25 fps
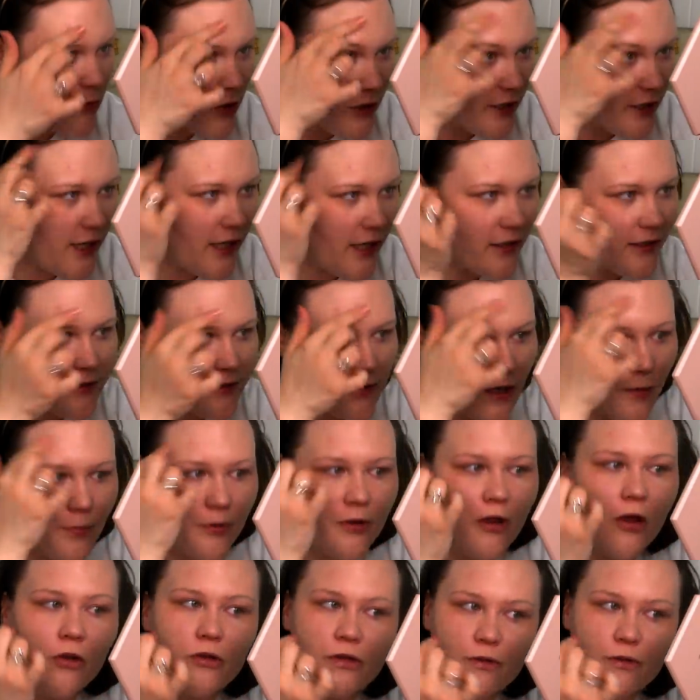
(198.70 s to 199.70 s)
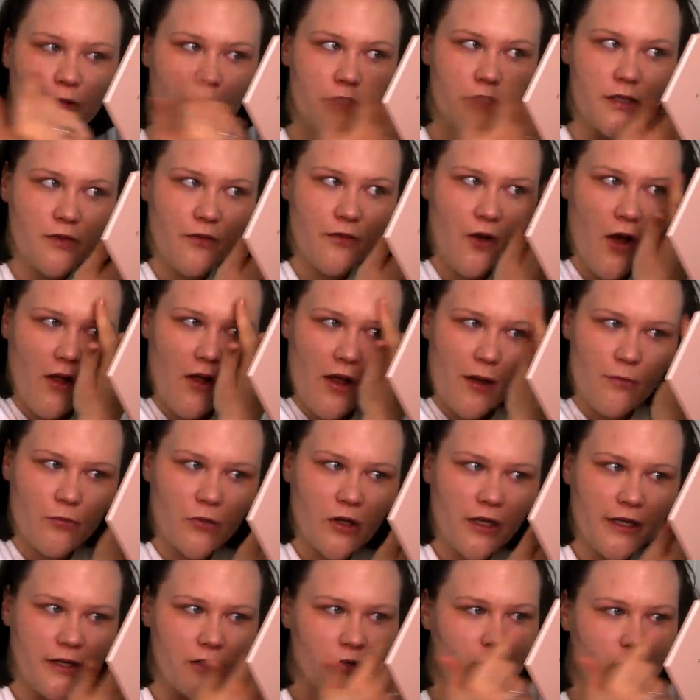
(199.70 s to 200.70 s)
looking at this up close. First of all, I'm
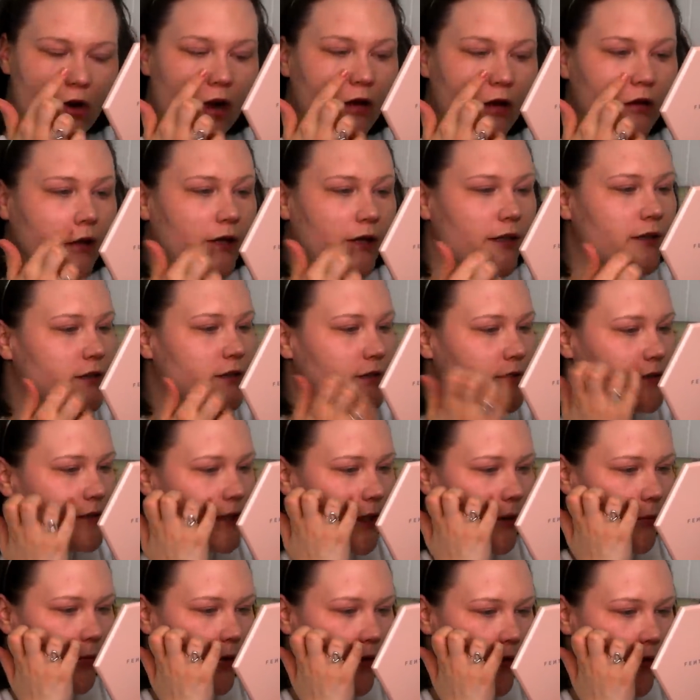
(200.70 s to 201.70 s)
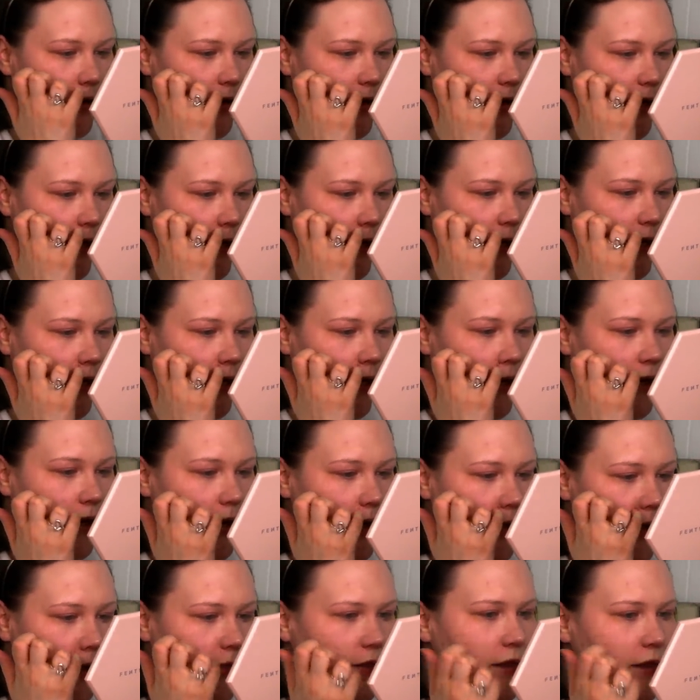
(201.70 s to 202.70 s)
really struggling to see where they're getting
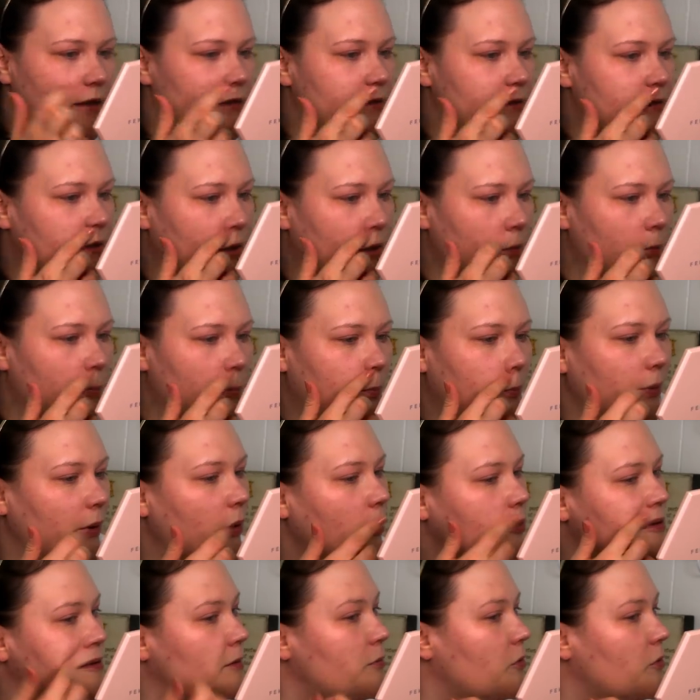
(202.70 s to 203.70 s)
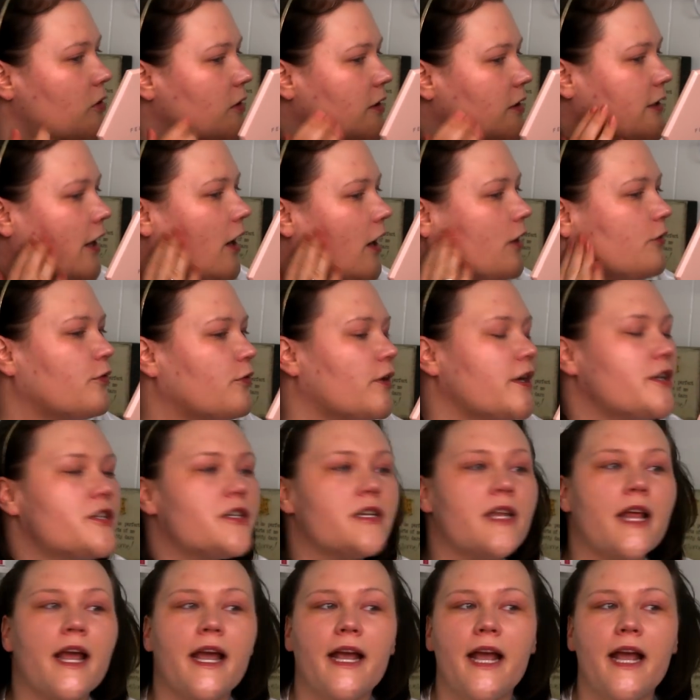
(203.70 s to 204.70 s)
this buildable coverage
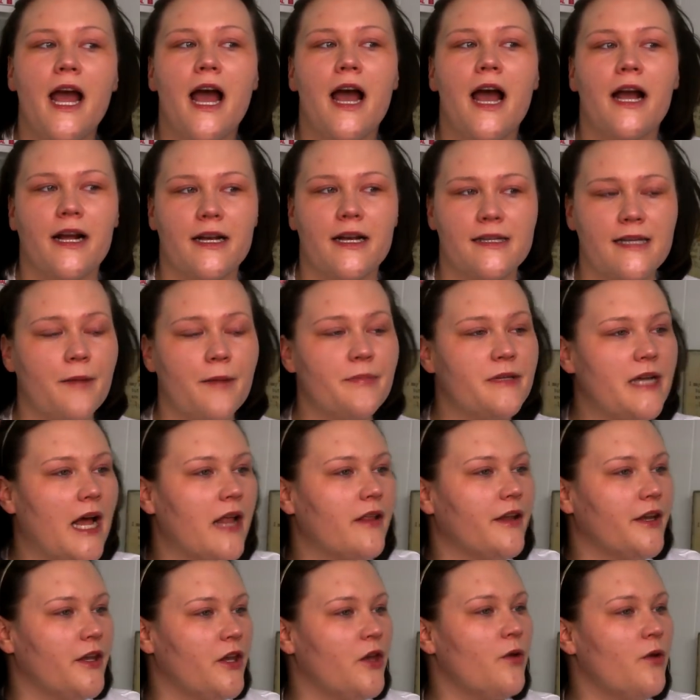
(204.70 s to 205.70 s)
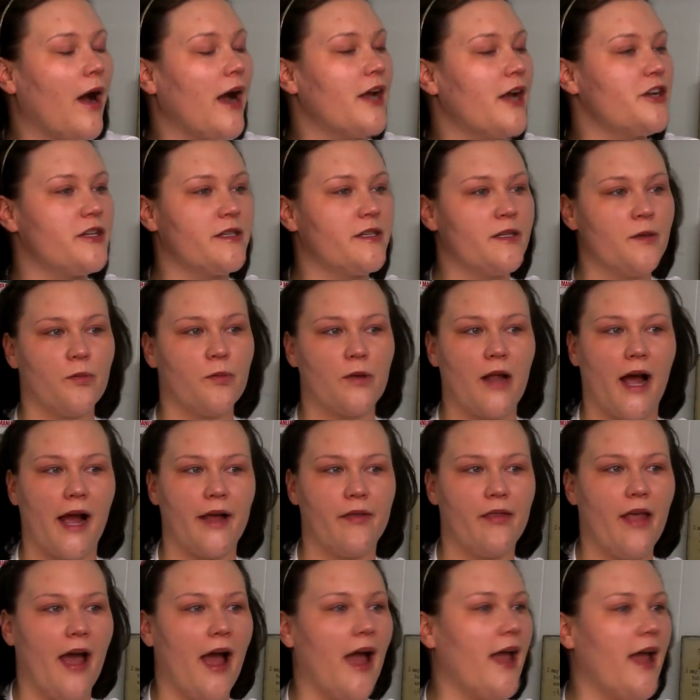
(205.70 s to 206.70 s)
thing, because I'm telling you, I just
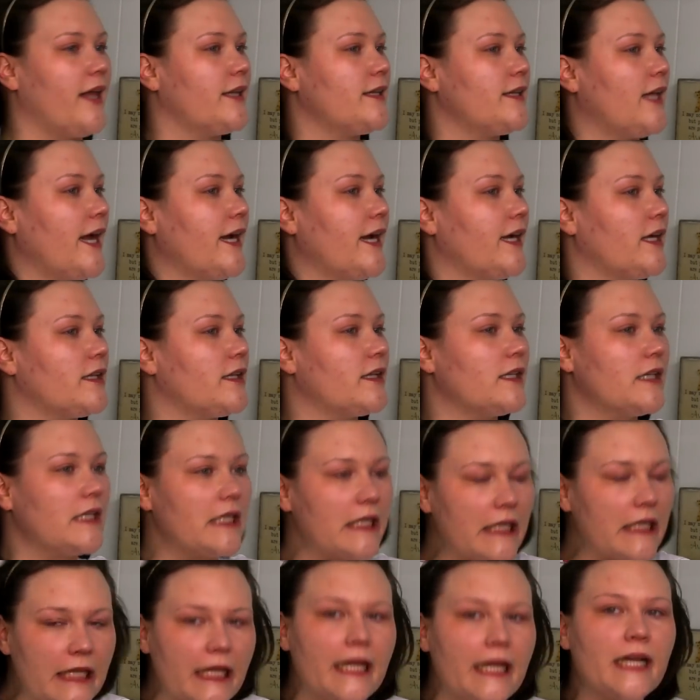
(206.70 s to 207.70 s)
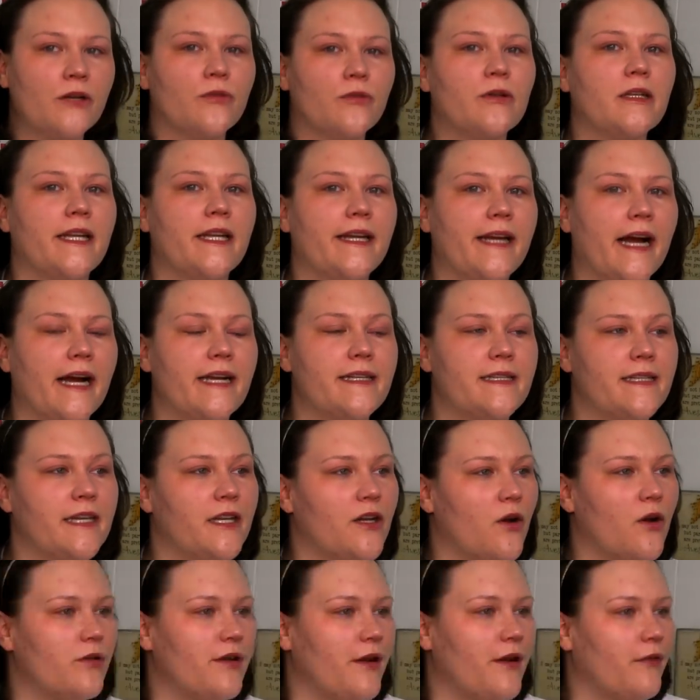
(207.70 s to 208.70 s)
applied that and like literally I see
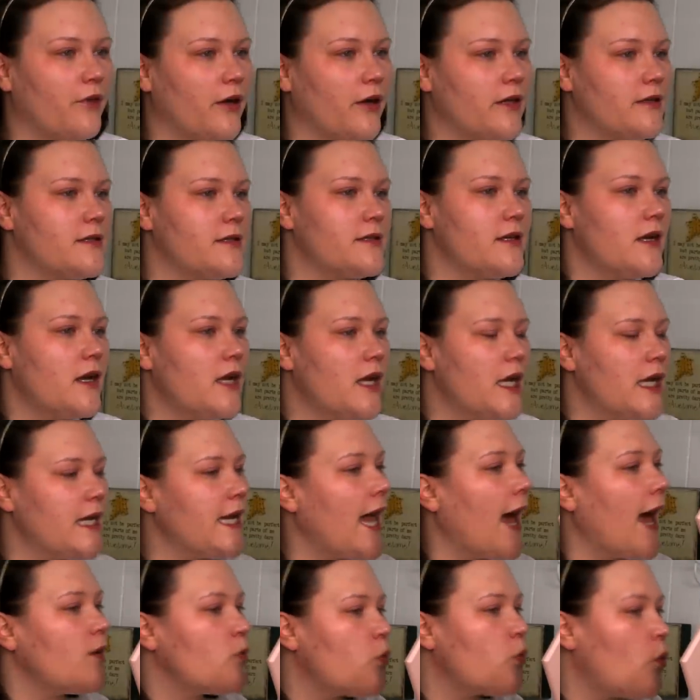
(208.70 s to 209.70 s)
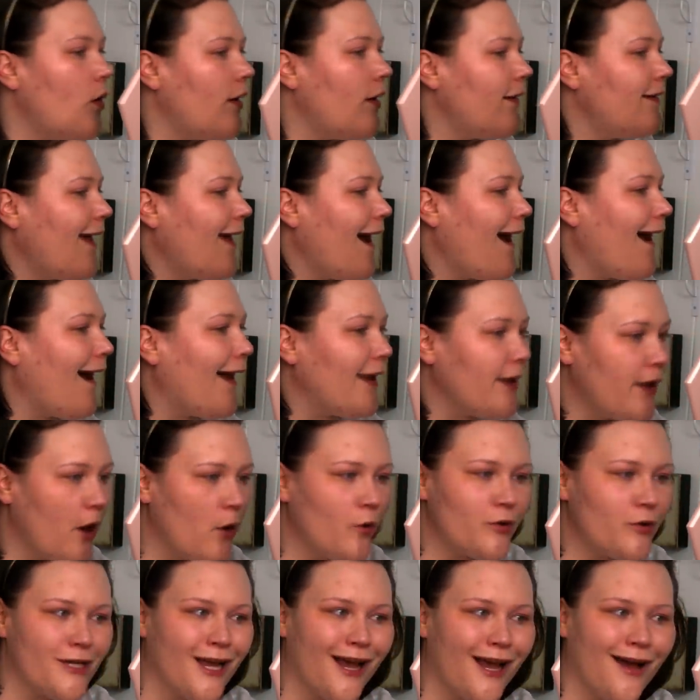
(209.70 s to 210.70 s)
no difference. Not one
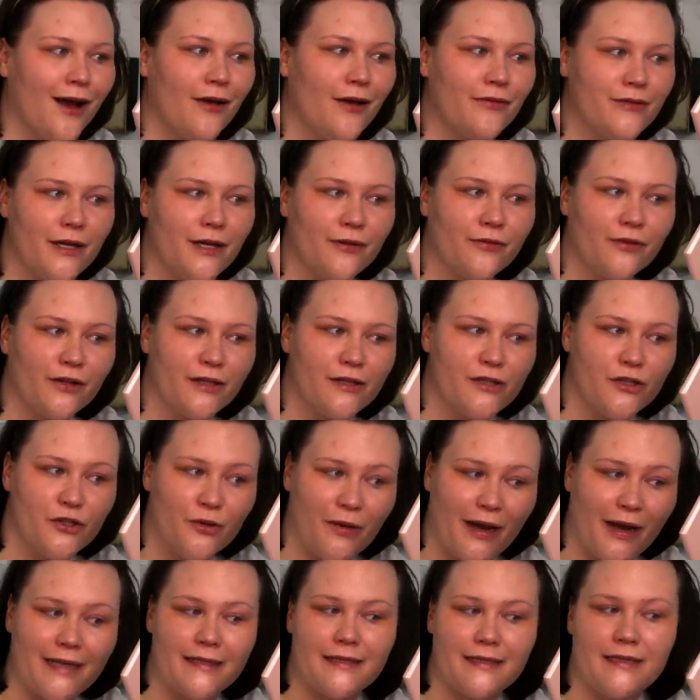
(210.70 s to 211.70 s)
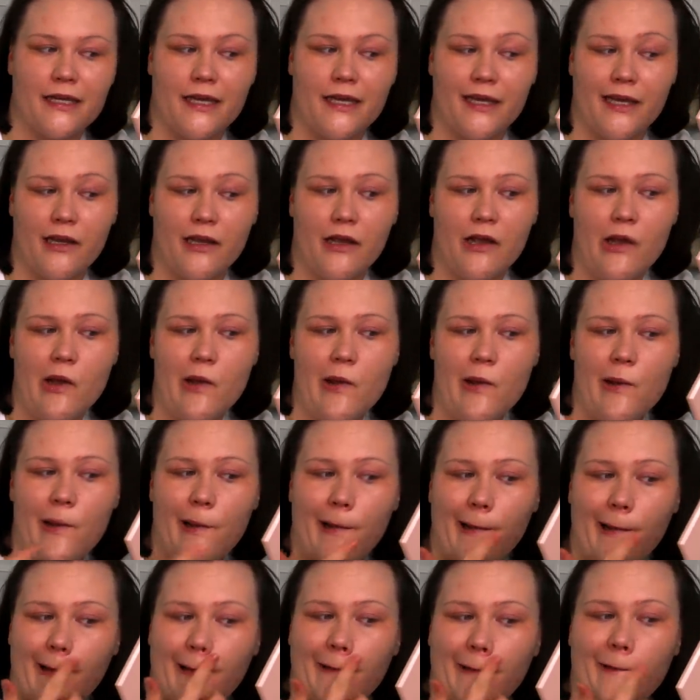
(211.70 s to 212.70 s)
iota of difference do I see.
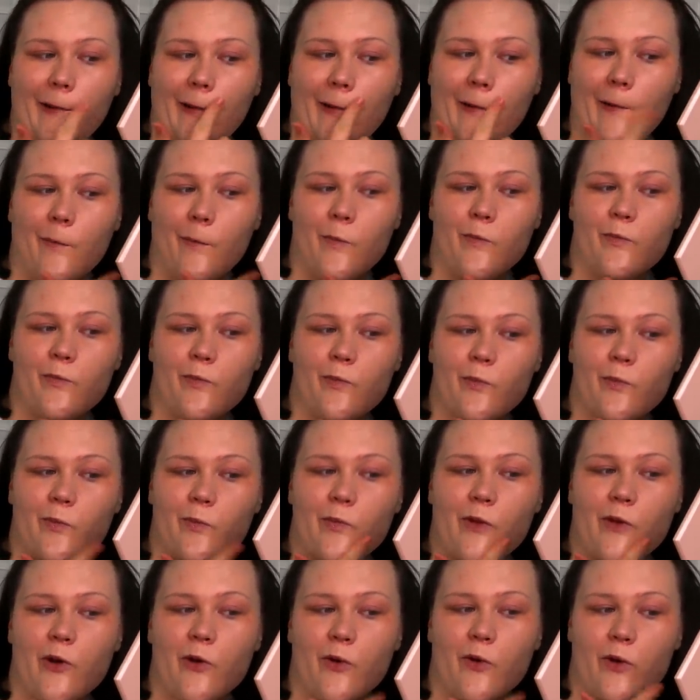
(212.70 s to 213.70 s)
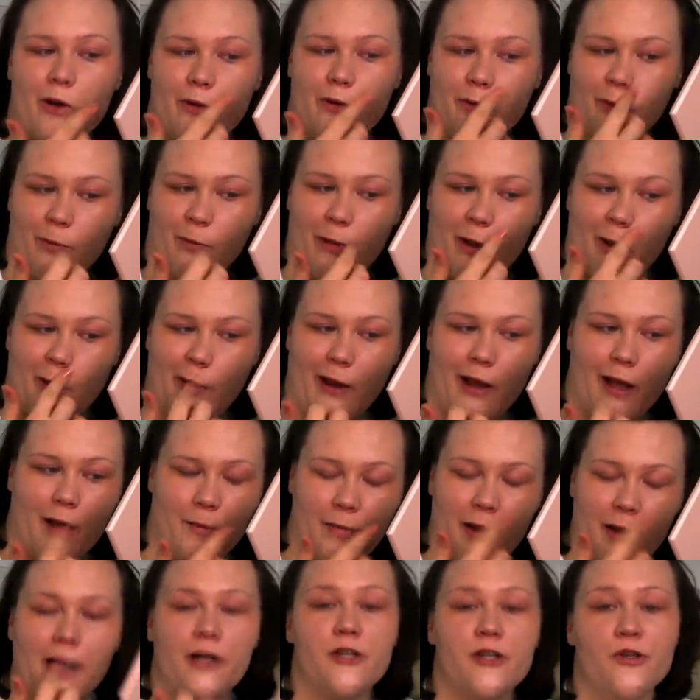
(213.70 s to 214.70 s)
And I don't know how I feel about that. I
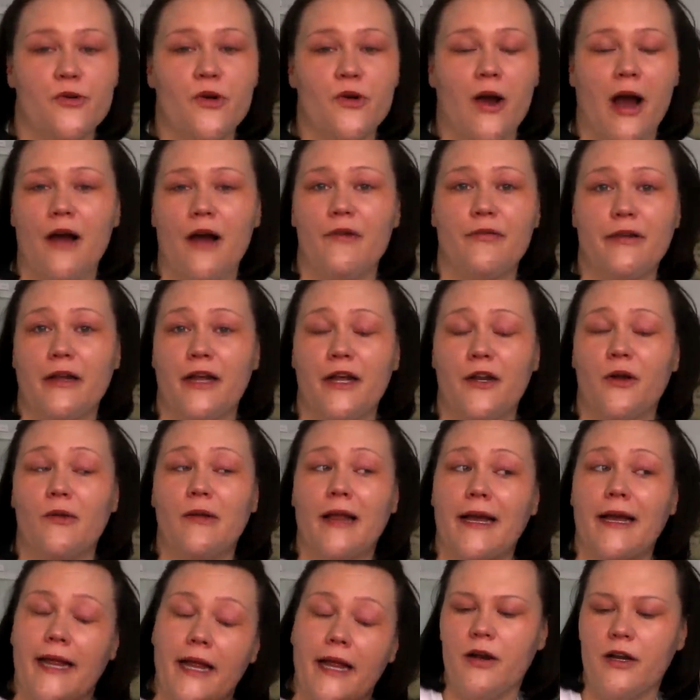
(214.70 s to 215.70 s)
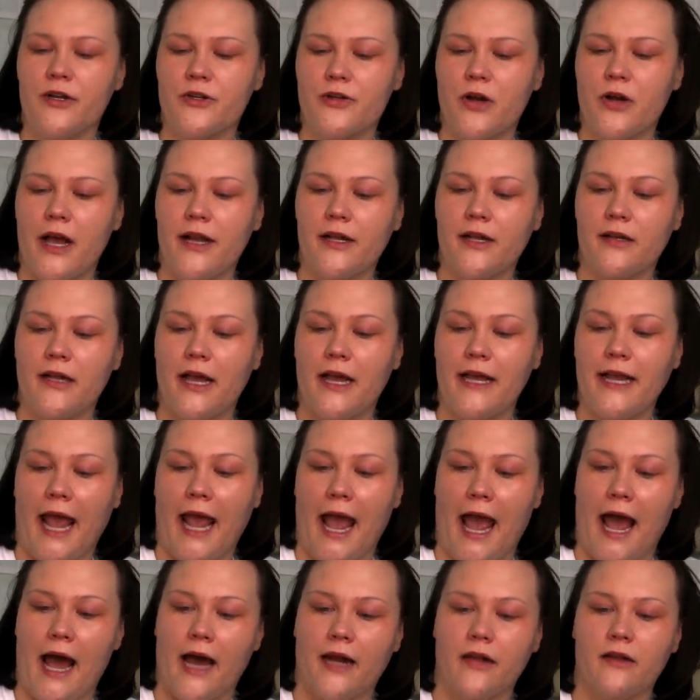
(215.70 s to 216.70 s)
mean, I do know how I feel. I don't like it. I'm gonna try to like
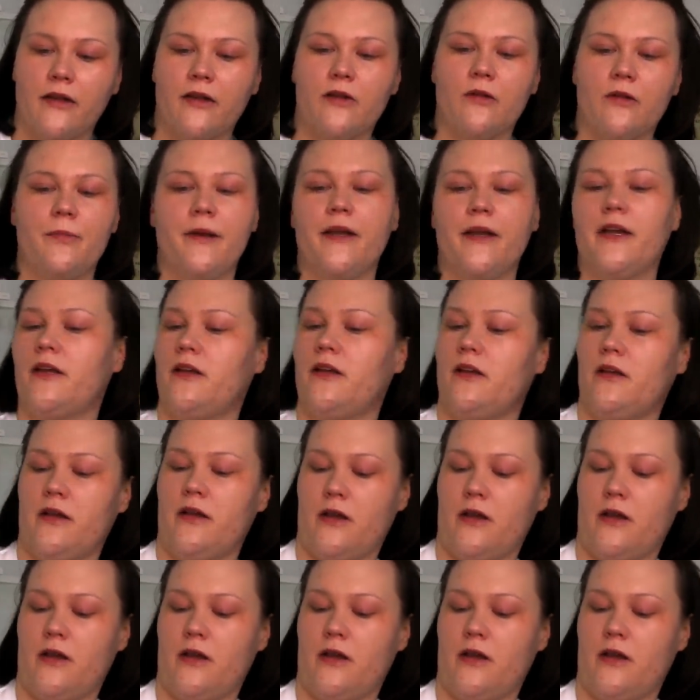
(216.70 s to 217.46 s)
add a little bit.